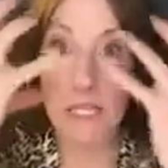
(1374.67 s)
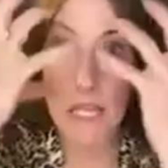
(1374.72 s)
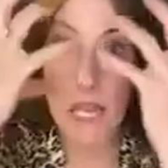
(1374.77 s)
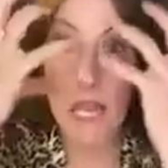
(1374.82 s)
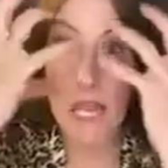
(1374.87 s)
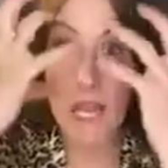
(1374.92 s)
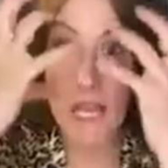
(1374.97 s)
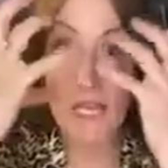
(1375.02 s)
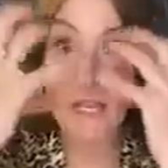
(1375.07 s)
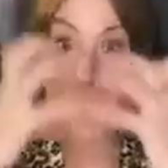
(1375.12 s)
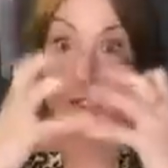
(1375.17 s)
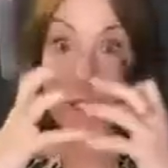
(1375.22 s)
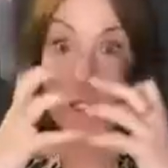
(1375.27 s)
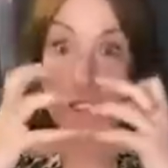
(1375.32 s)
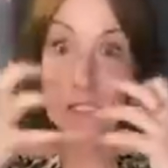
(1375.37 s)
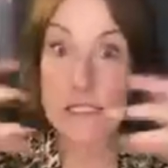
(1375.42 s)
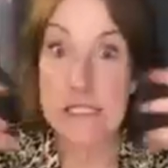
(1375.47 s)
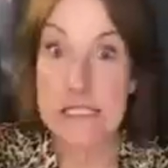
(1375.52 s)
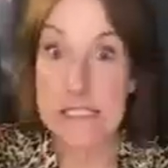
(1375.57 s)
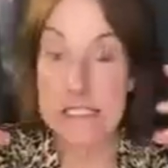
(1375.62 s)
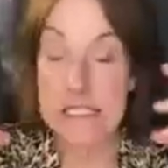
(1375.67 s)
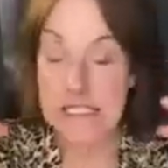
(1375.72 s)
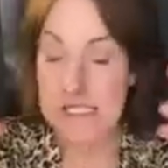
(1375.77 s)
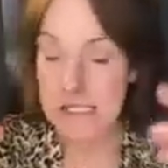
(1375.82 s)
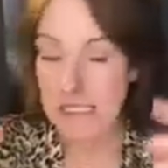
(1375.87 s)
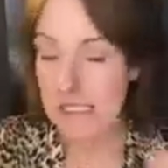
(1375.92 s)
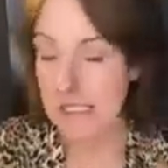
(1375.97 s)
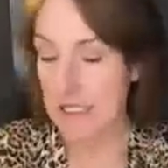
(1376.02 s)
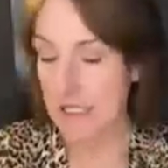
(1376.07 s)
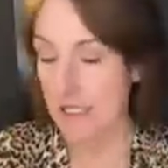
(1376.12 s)
like eyes and
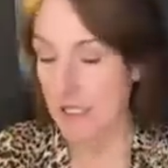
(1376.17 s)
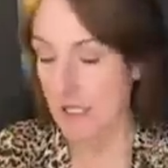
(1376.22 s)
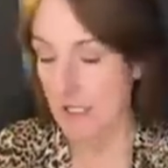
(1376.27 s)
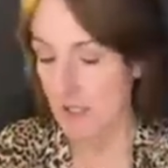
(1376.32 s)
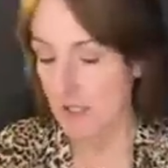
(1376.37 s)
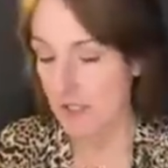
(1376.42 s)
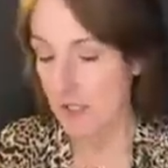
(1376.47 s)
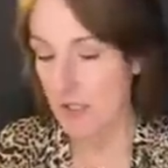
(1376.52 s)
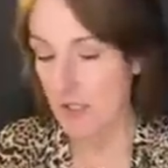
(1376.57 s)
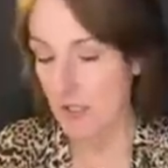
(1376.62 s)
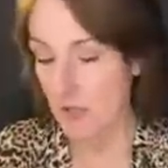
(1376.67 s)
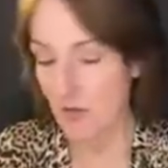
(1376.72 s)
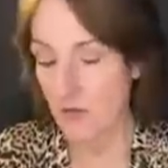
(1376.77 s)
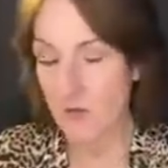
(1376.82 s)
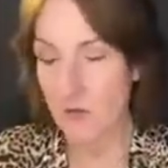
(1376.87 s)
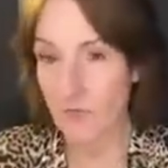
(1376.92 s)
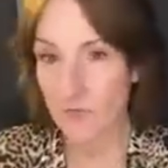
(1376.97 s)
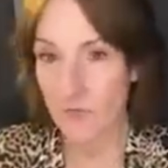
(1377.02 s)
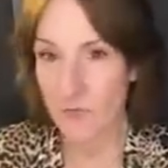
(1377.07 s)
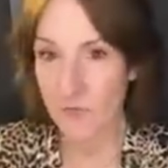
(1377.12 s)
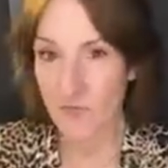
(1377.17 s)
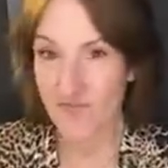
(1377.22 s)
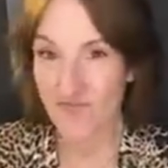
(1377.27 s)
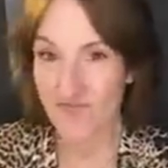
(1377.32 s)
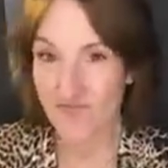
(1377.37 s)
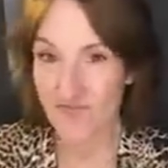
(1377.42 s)
teeth. So